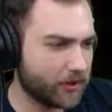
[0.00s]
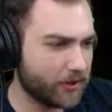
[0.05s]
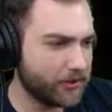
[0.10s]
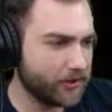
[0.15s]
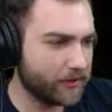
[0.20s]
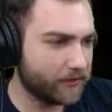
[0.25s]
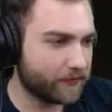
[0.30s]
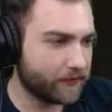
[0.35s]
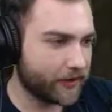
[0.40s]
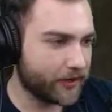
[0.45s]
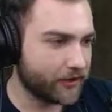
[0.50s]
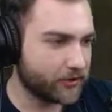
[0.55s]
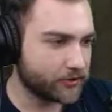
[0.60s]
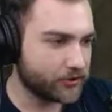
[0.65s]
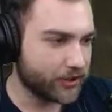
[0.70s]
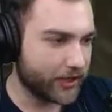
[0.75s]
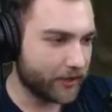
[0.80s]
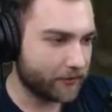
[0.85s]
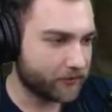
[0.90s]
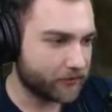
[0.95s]
the final
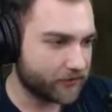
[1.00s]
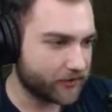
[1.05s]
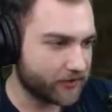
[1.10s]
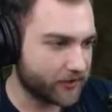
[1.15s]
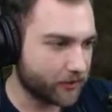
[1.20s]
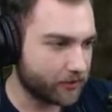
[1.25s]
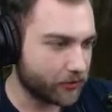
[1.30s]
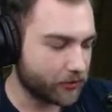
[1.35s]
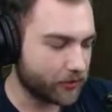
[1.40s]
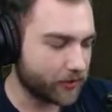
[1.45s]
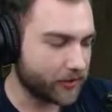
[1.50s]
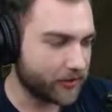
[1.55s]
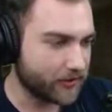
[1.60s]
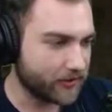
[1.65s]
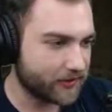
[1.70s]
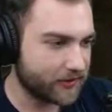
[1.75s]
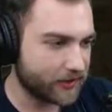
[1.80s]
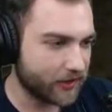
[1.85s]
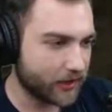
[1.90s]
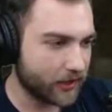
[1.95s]
chapter of Separate
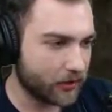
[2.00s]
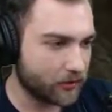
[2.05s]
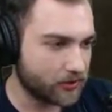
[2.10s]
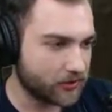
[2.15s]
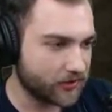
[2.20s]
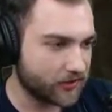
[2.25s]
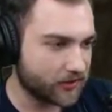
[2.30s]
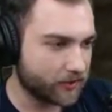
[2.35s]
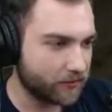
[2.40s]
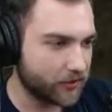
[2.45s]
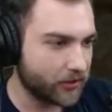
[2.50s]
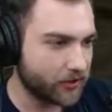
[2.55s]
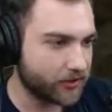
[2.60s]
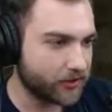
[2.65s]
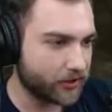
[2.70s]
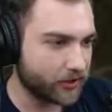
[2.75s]
Ways, which is the military